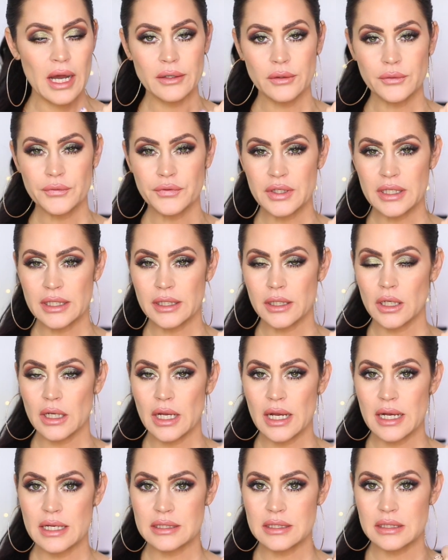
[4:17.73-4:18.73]
I don't think it
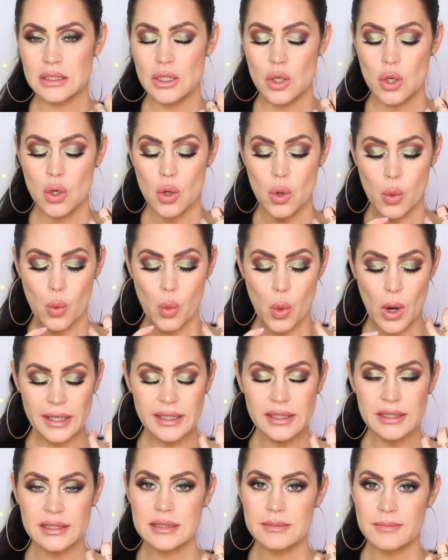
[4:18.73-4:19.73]
has
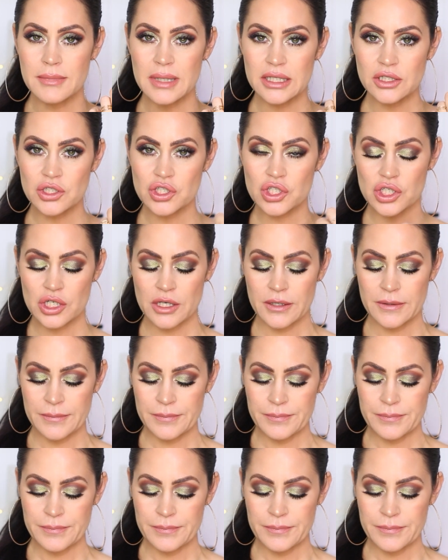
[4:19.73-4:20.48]
quite as much